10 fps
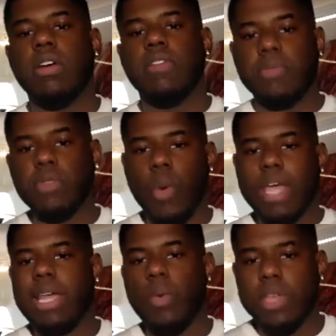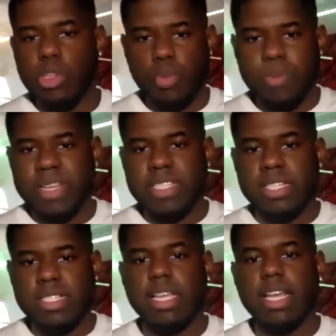from the way that we do
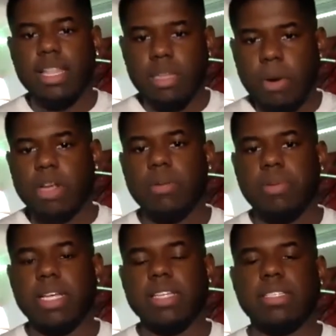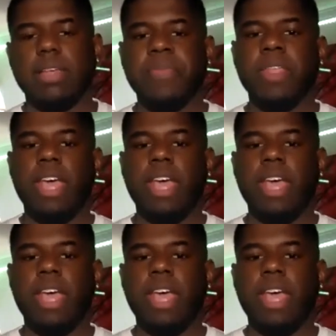business in the marketplace.